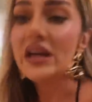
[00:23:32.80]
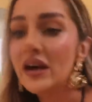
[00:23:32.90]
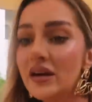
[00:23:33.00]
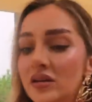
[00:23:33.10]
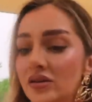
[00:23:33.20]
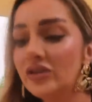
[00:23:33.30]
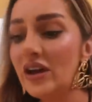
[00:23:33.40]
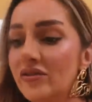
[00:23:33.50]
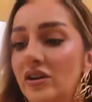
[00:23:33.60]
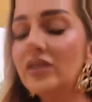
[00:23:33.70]
it? You
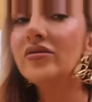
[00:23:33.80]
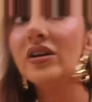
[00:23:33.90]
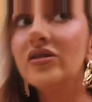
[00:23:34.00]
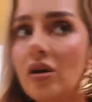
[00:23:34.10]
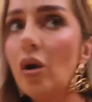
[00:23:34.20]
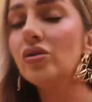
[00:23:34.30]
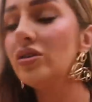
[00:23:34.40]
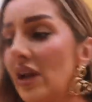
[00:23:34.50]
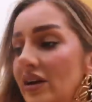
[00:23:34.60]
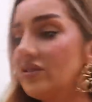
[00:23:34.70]
definitely can feel it's colder
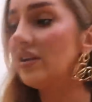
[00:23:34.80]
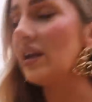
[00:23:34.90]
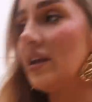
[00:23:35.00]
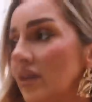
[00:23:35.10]
than yesterday.